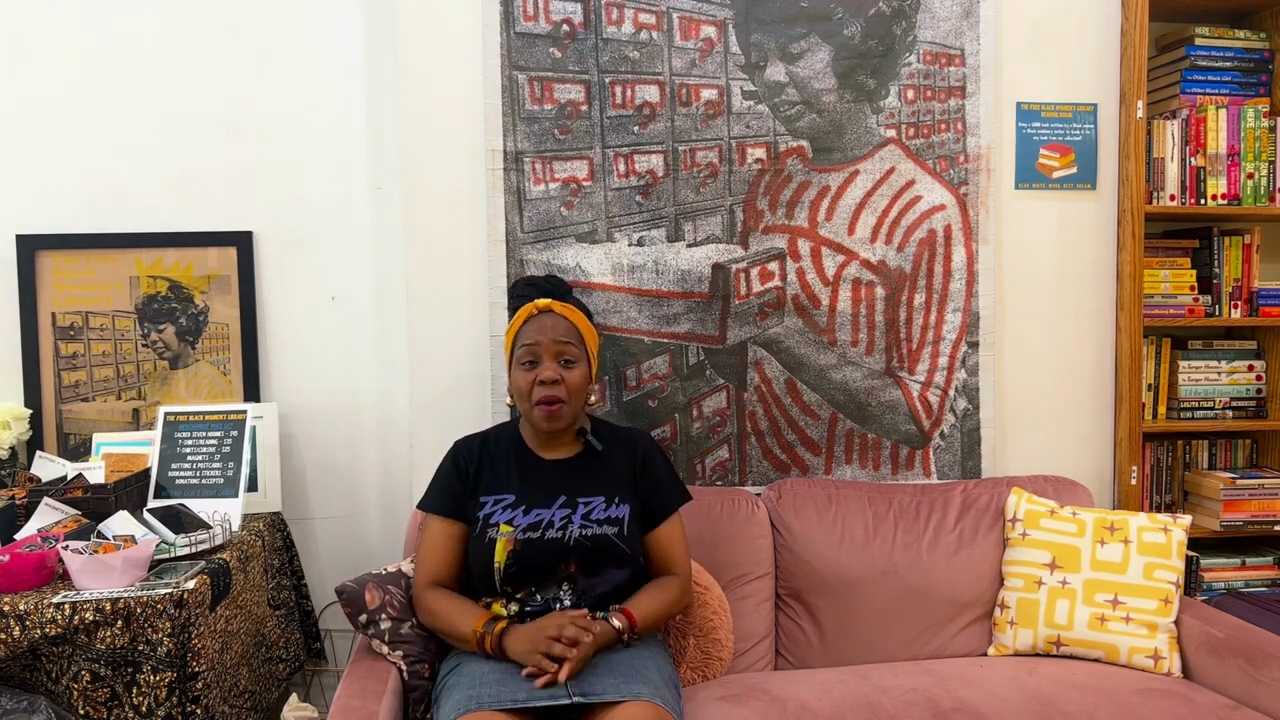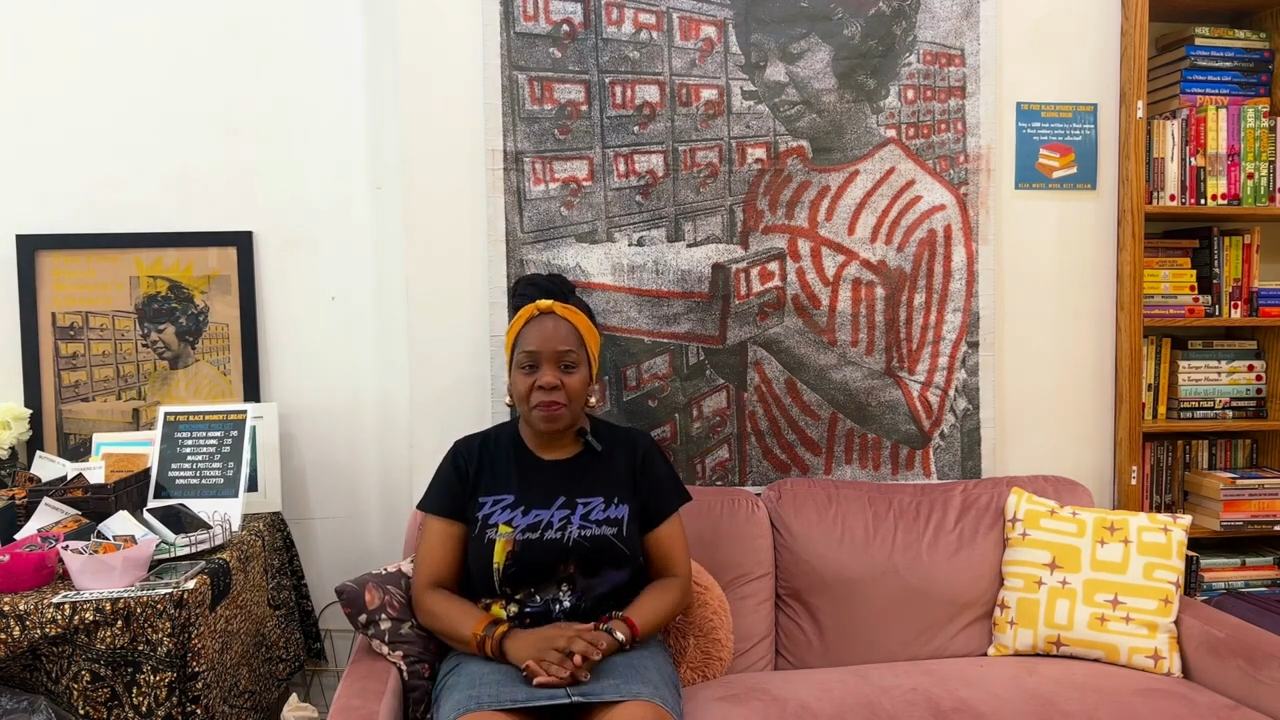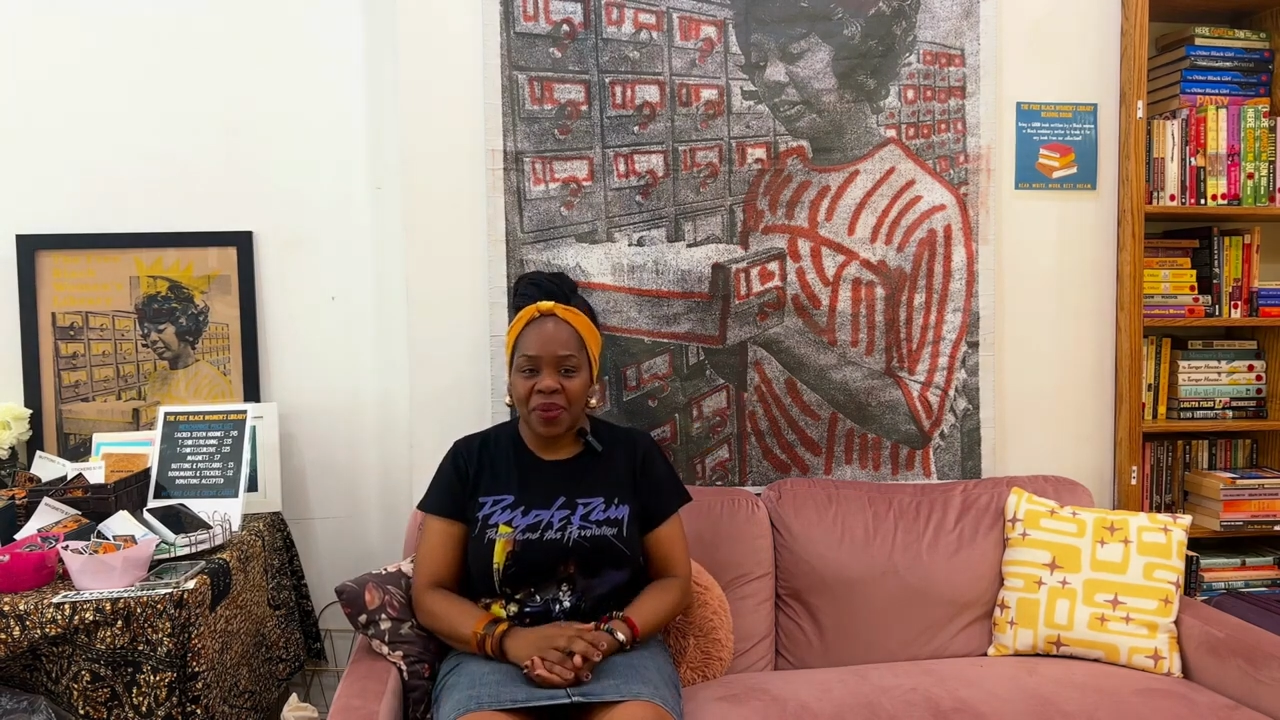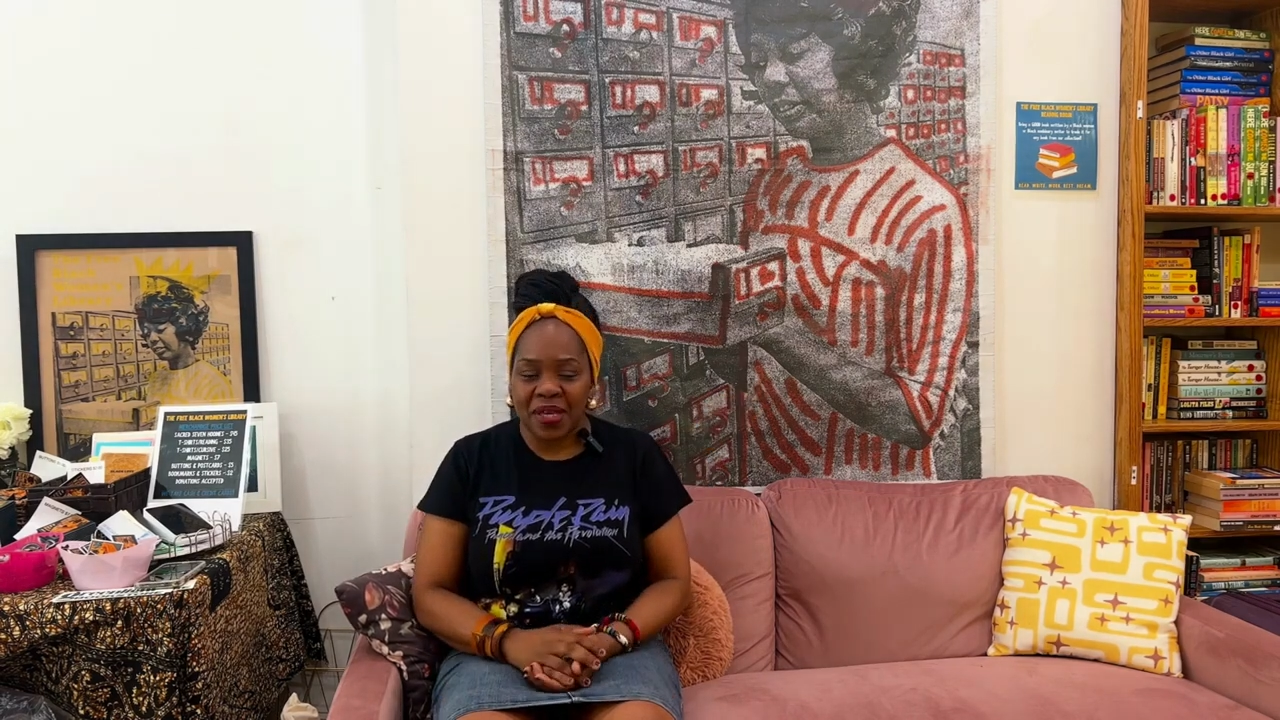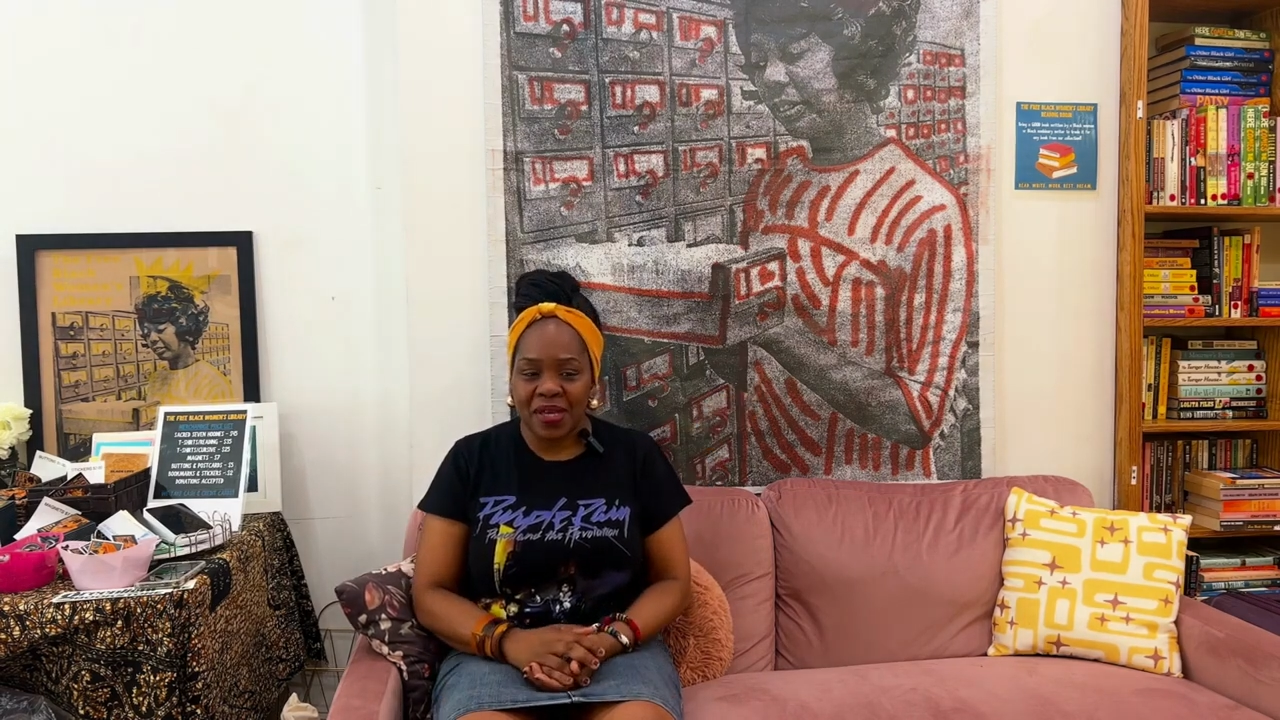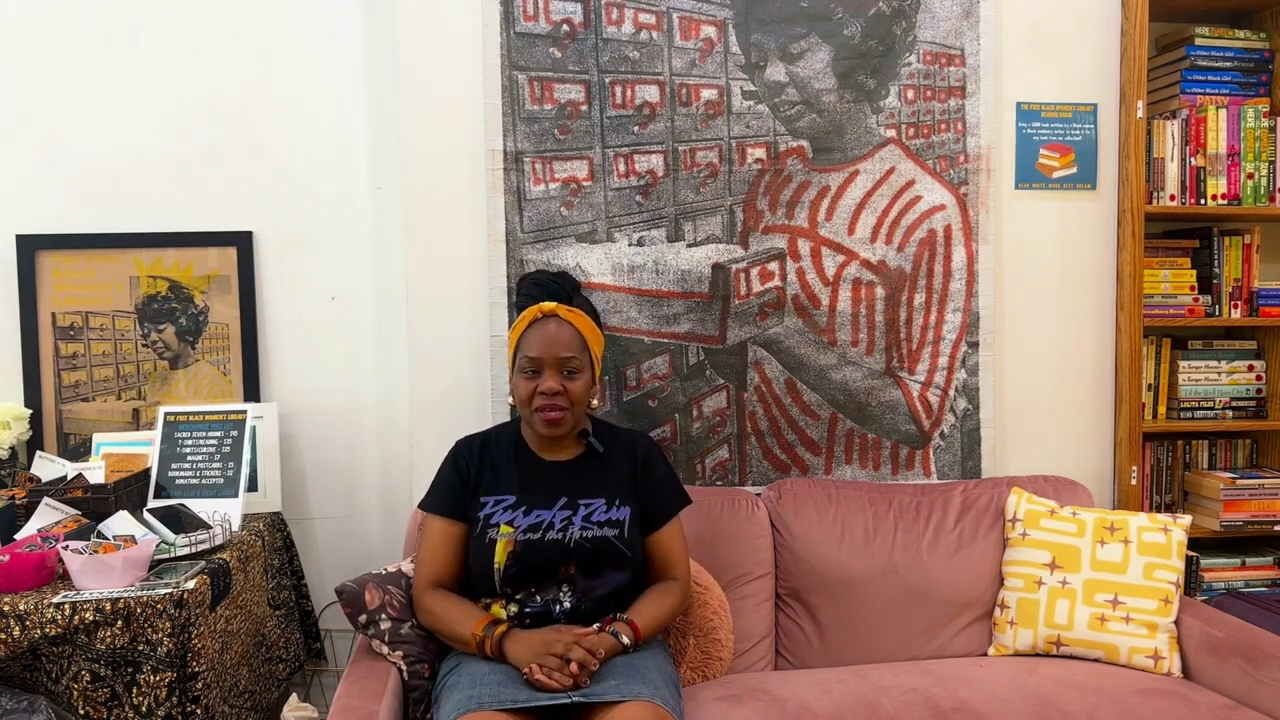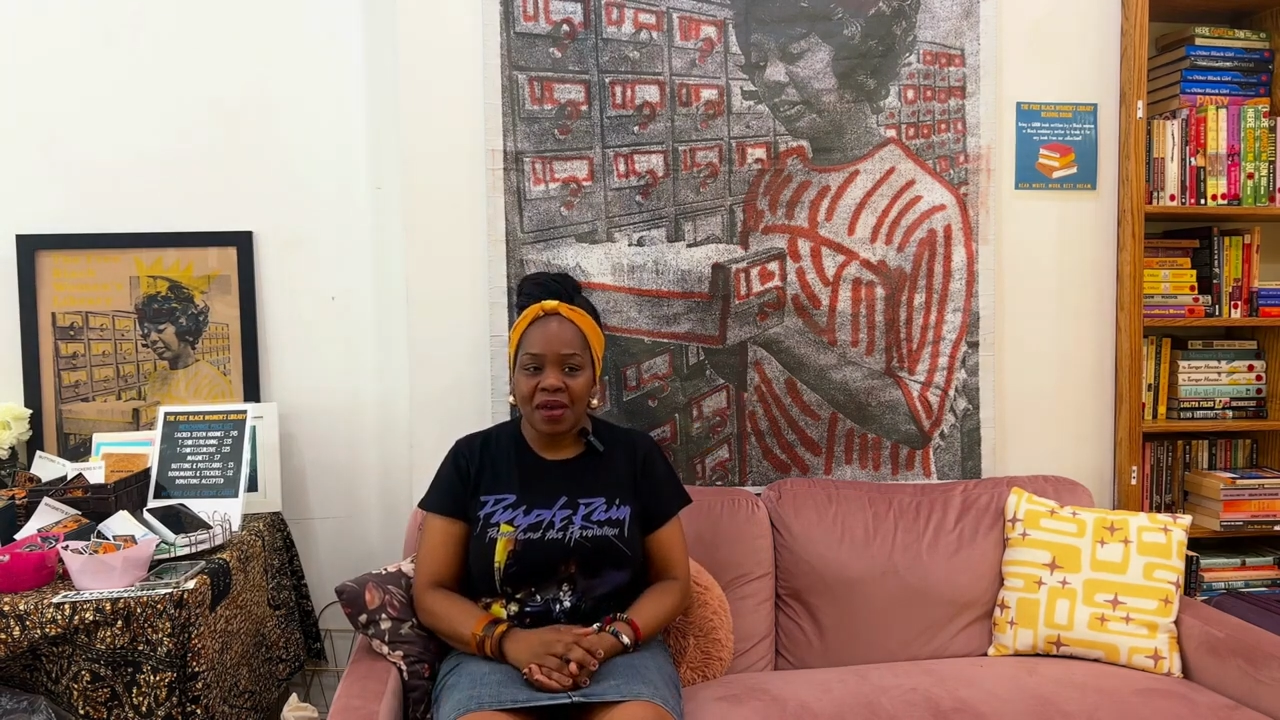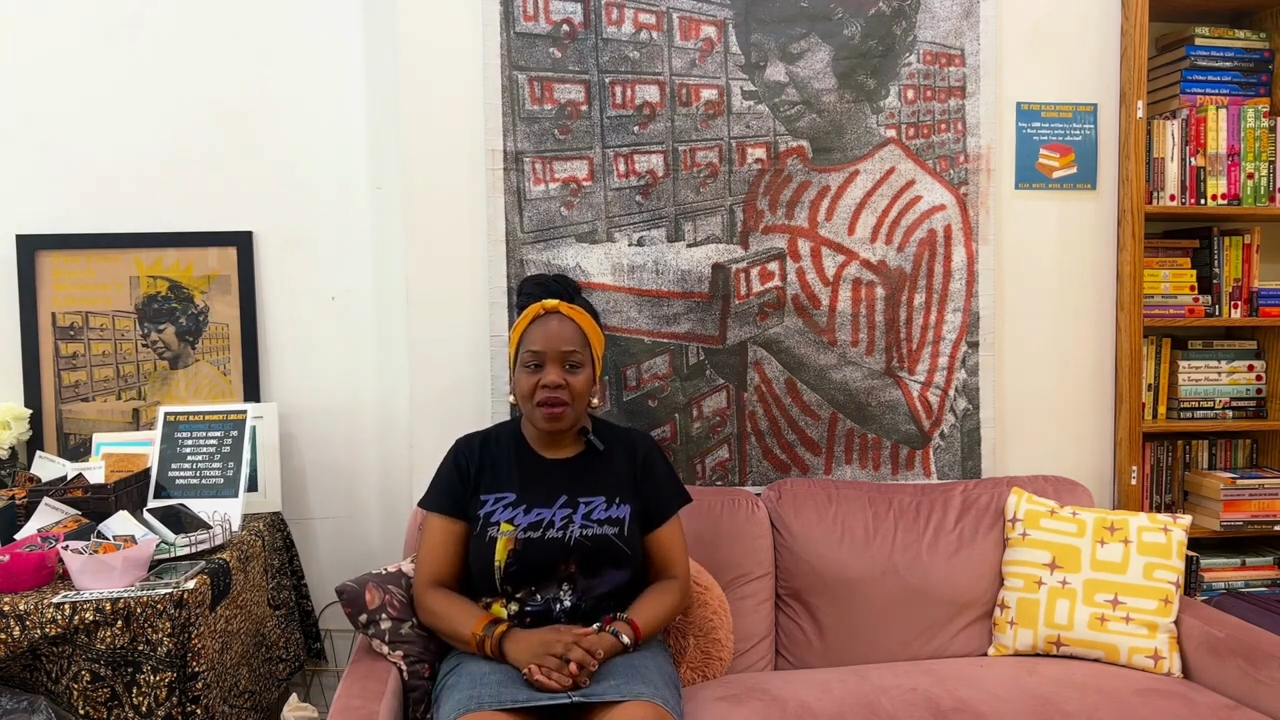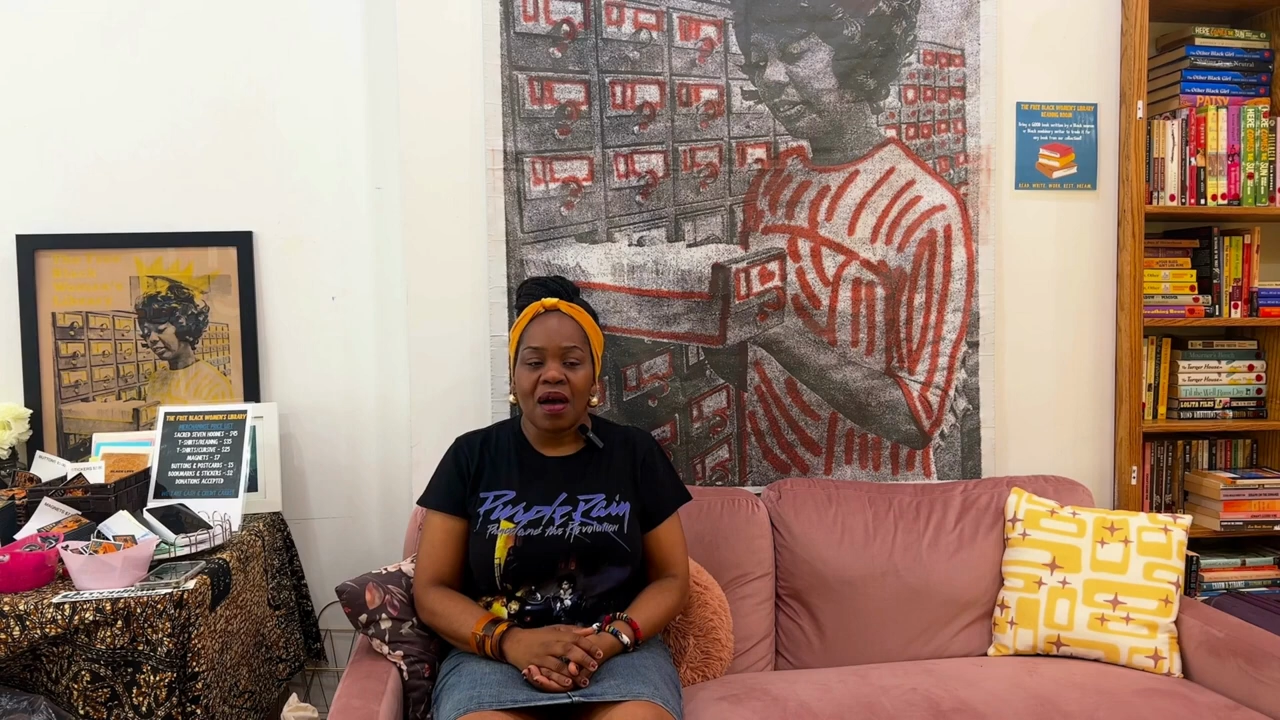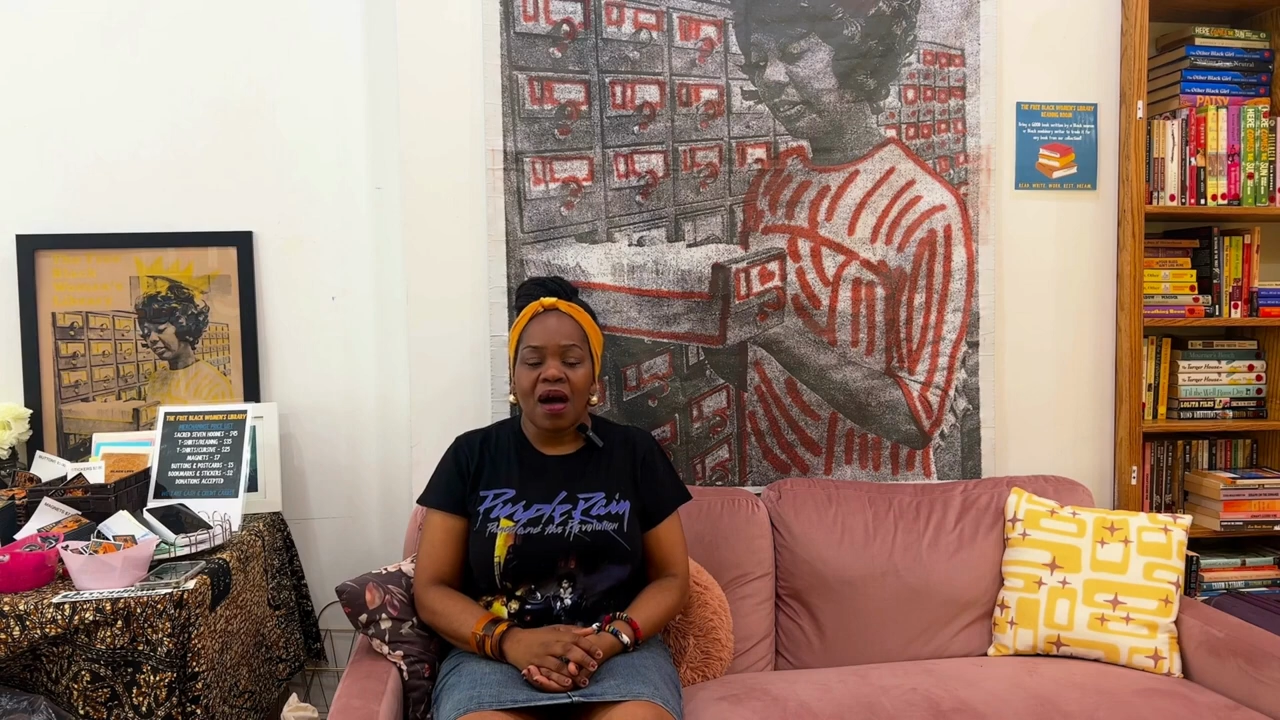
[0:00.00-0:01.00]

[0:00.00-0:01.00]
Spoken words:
that be,